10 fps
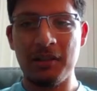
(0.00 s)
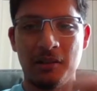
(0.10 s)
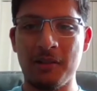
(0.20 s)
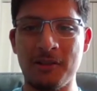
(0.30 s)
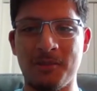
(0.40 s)

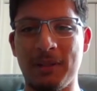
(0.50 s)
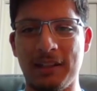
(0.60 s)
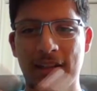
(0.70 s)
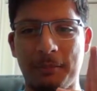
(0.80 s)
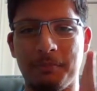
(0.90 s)
or just making
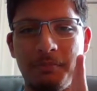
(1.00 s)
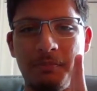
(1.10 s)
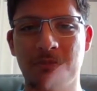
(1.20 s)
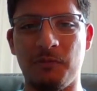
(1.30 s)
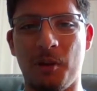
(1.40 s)
like a
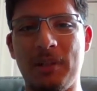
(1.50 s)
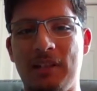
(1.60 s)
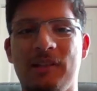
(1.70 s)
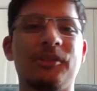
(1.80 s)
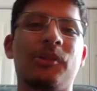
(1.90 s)
4-minute
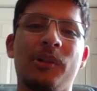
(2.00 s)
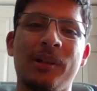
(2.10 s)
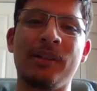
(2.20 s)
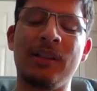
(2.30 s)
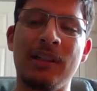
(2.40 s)
long
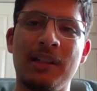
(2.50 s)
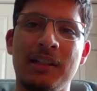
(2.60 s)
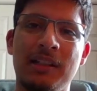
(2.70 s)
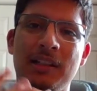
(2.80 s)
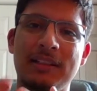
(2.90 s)
short.
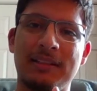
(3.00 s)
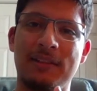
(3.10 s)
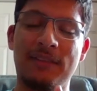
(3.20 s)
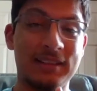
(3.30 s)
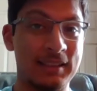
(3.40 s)

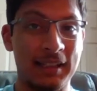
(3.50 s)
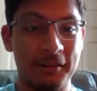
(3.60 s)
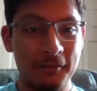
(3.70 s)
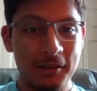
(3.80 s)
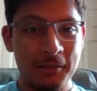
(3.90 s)
If it's the
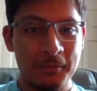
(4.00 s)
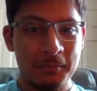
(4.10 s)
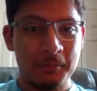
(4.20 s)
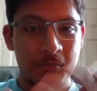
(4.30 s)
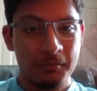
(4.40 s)
second one,
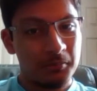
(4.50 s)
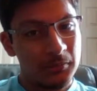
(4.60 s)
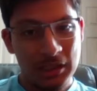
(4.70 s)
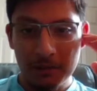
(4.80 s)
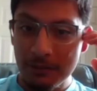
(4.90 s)

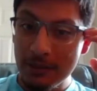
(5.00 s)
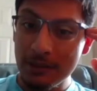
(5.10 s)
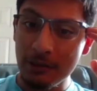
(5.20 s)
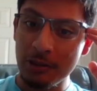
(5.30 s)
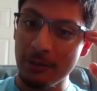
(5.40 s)
then you won't need to
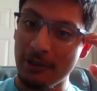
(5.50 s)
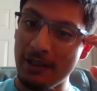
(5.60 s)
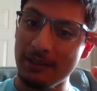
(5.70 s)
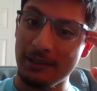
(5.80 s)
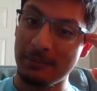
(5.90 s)
go super
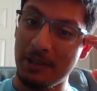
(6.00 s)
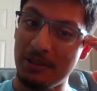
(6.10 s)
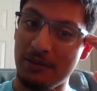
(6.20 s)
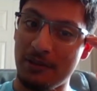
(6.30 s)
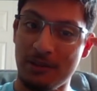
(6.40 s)
crazy,
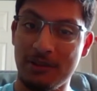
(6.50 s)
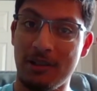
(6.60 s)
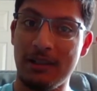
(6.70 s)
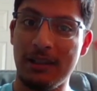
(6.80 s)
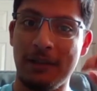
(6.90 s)
especially if you're just
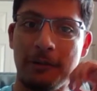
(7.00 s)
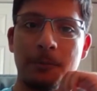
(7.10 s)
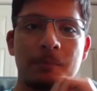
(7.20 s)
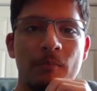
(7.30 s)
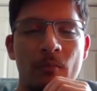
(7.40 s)
starting out.
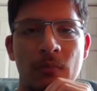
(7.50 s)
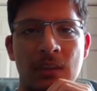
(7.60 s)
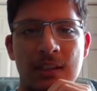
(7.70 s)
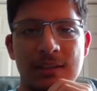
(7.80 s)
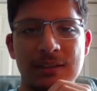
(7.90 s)

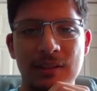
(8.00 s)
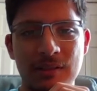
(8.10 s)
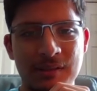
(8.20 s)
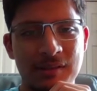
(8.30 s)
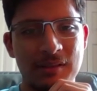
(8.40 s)
Still,
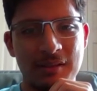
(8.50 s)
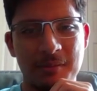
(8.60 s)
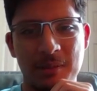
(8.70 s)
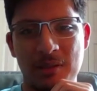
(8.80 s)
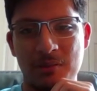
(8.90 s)
that
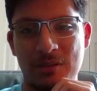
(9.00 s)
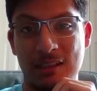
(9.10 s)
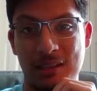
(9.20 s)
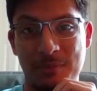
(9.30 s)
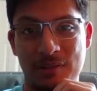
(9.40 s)
doesn't mean you should
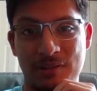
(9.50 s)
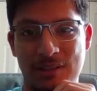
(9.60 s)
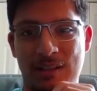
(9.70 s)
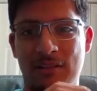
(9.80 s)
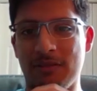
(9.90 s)
limit
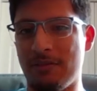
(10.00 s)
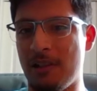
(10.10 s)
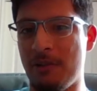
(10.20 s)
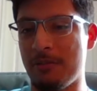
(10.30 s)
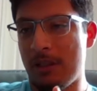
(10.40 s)
yourself.
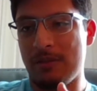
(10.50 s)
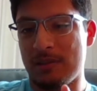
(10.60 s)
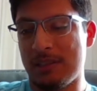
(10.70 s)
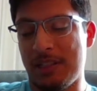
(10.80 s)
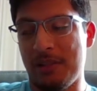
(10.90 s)
Go with whatever
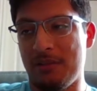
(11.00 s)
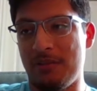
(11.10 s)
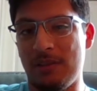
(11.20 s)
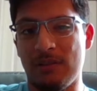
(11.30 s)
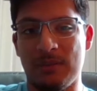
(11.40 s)
scale
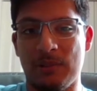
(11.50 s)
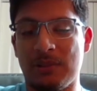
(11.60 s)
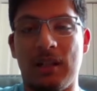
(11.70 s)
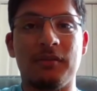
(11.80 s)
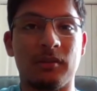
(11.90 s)
feels most
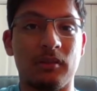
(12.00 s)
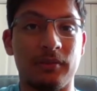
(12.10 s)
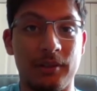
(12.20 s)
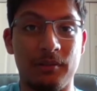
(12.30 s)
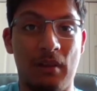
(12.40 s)
comfortable
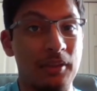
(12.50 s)
for you and